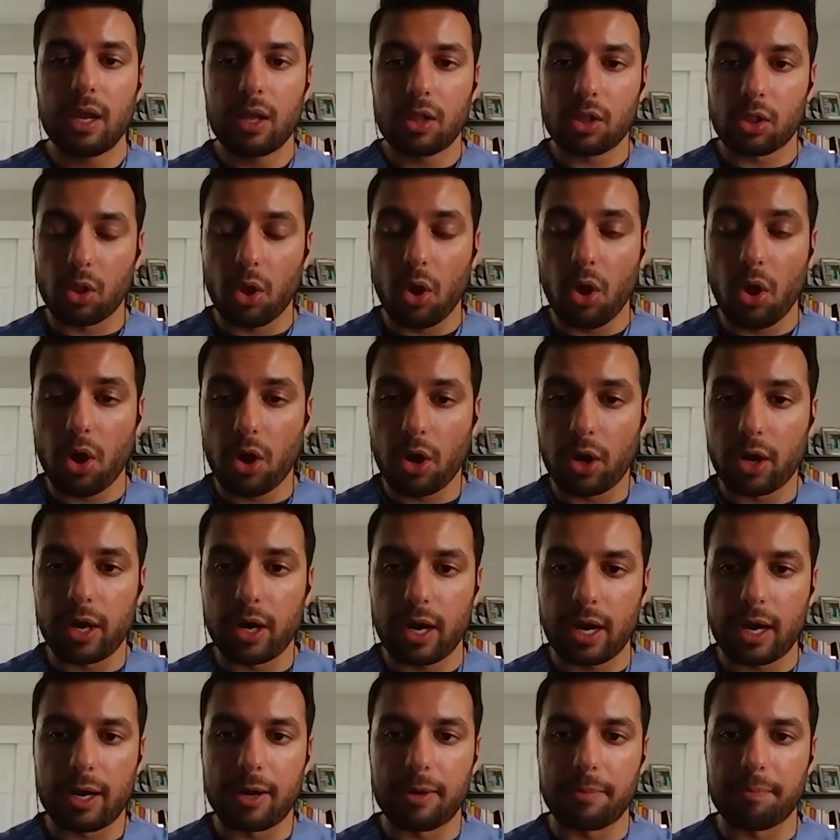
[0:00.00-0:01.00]
long,
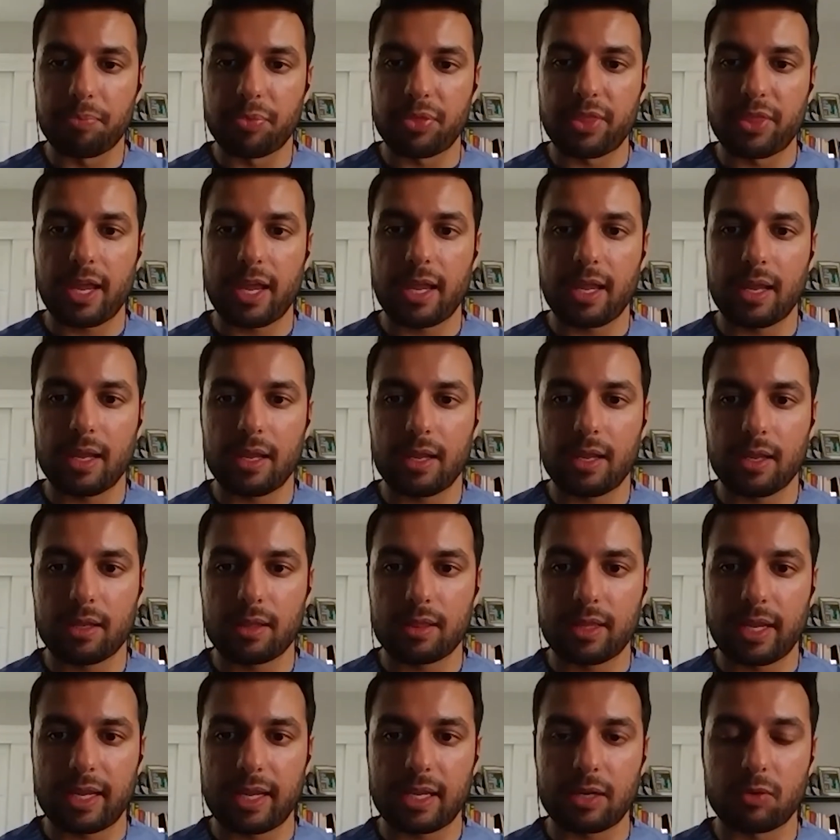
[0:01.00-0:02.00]
they
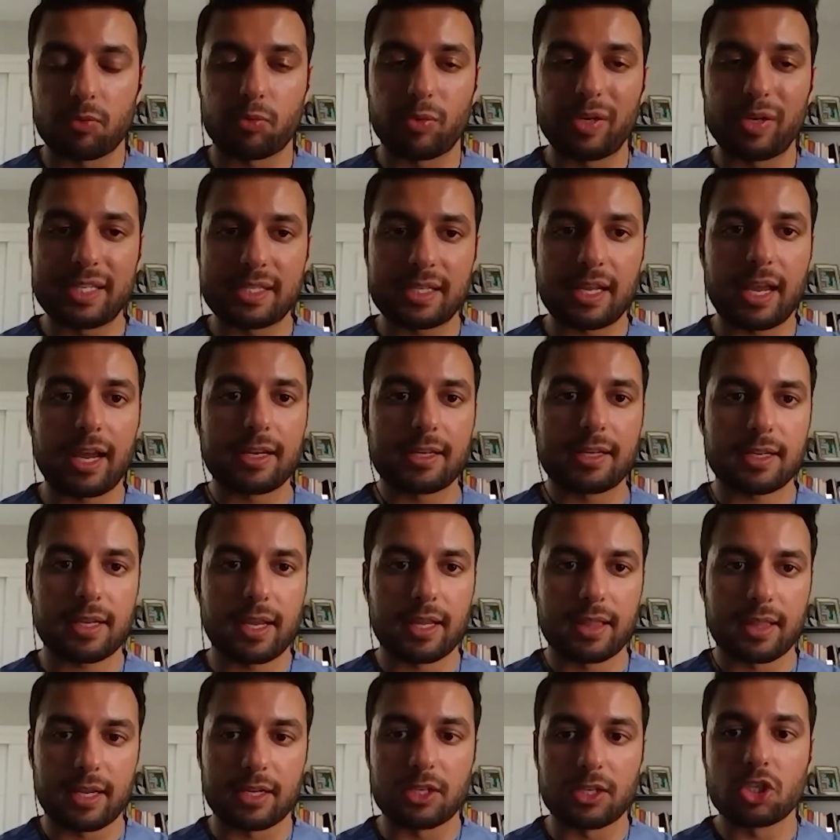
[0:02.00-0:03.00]
can reset
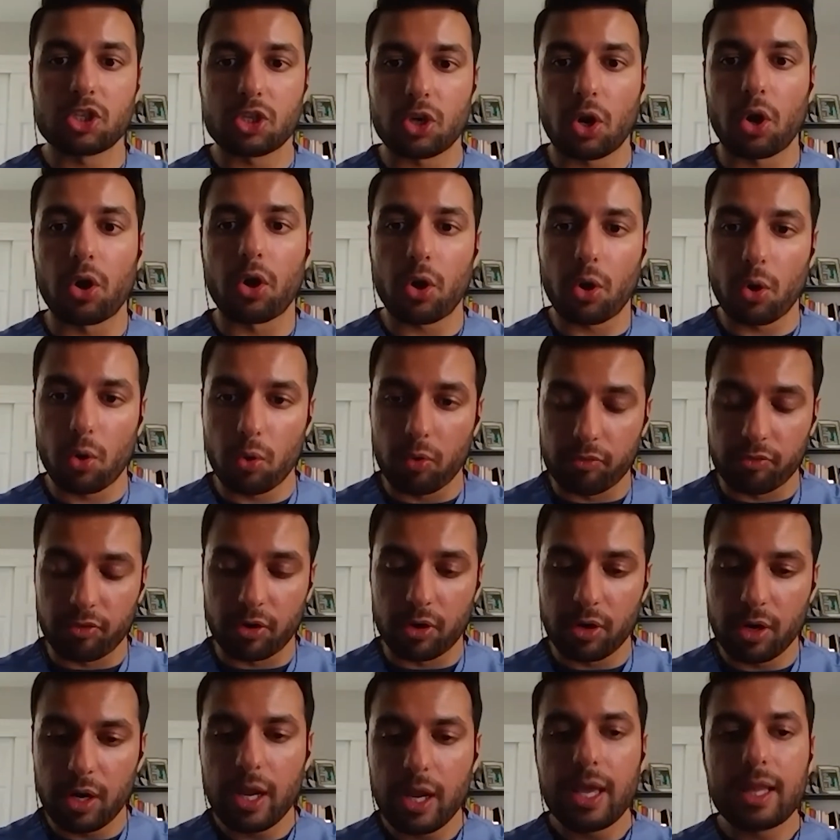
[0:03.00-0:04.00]
and then start
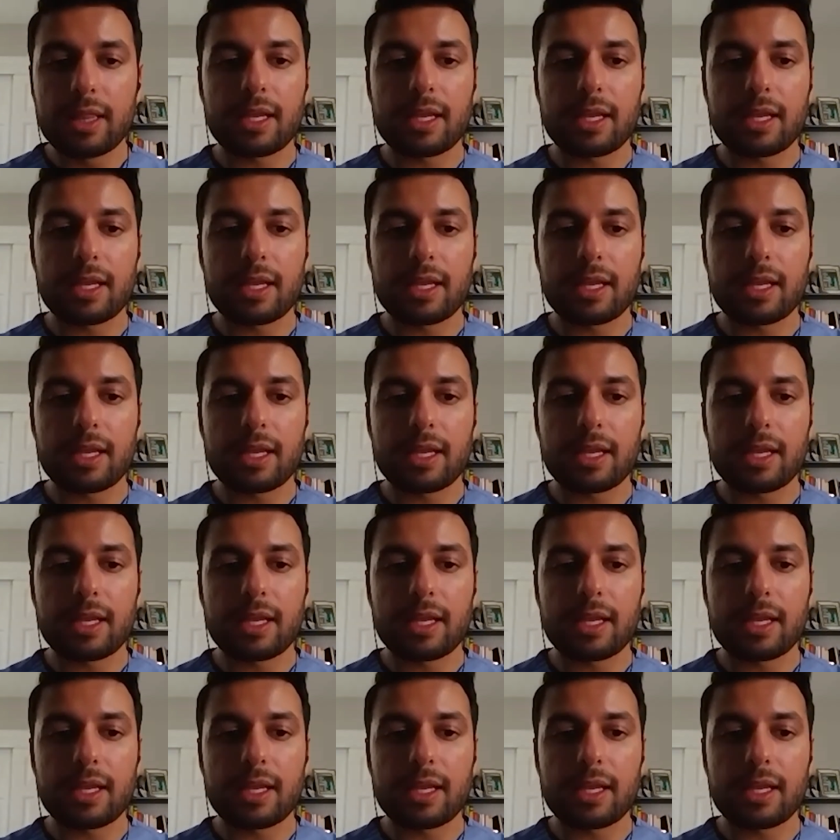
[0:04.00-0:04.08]
over.